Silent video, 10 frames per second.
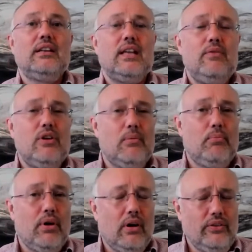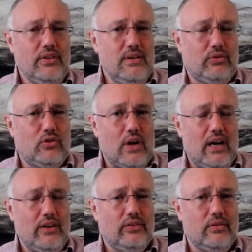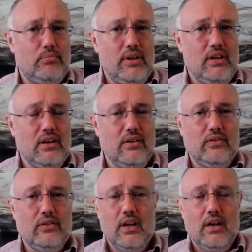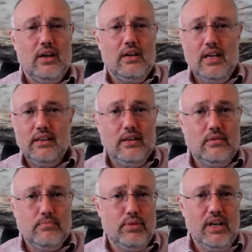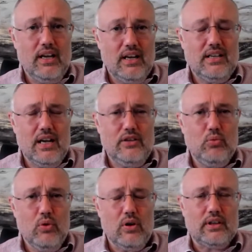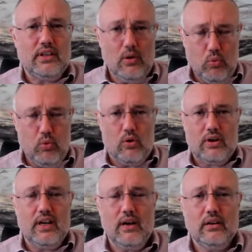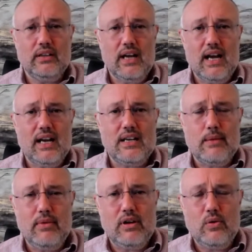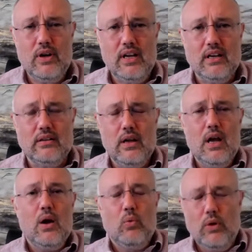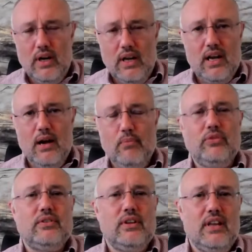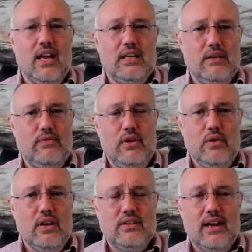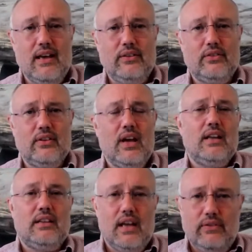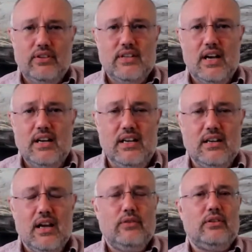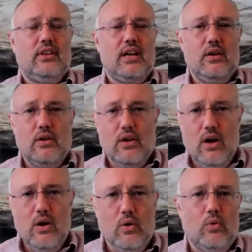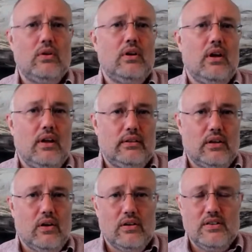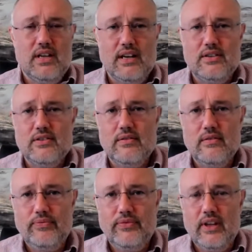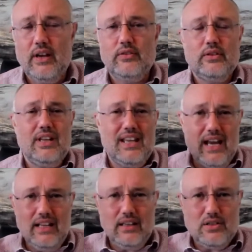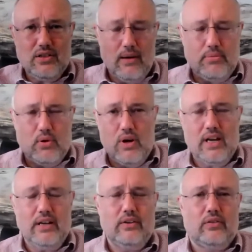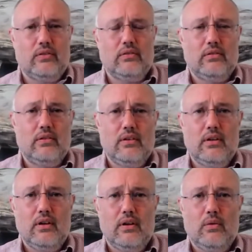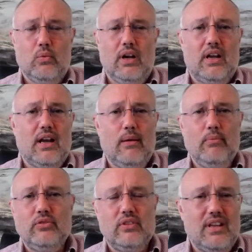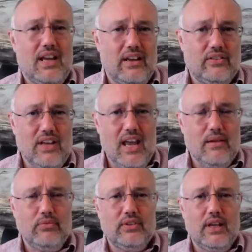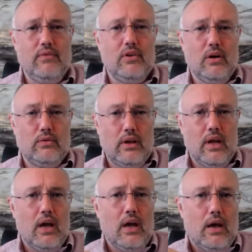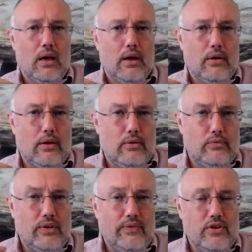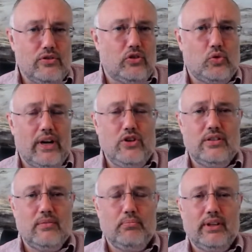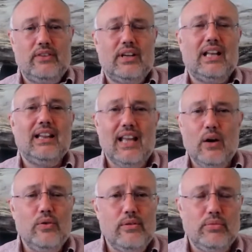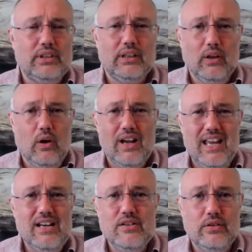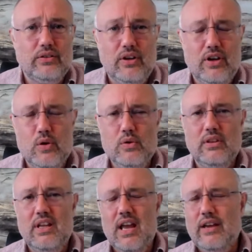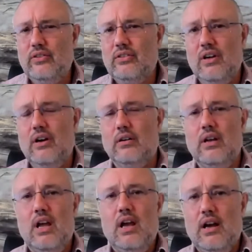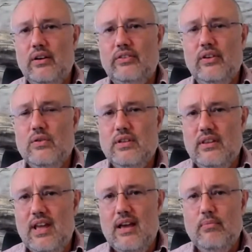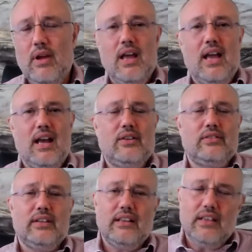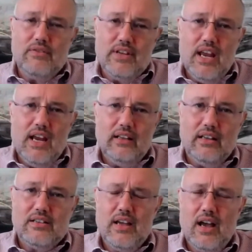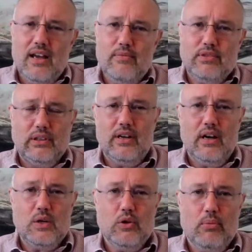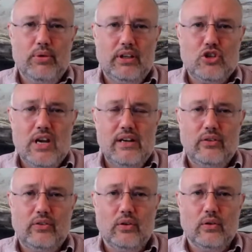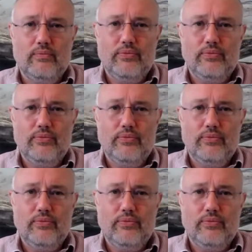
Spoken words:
They've got positive stress because Yeah, they're putting in a day's work. They're working on the academic career. When it comes to the end of unit tests, they've studied, so they know the content. And so they get in the top grades. When it comes to the exams, they've got revision strategies in place, allow them to lock in to secure the A star. And so to them, it's like they've taken the time to learn how to operate the chainsaw.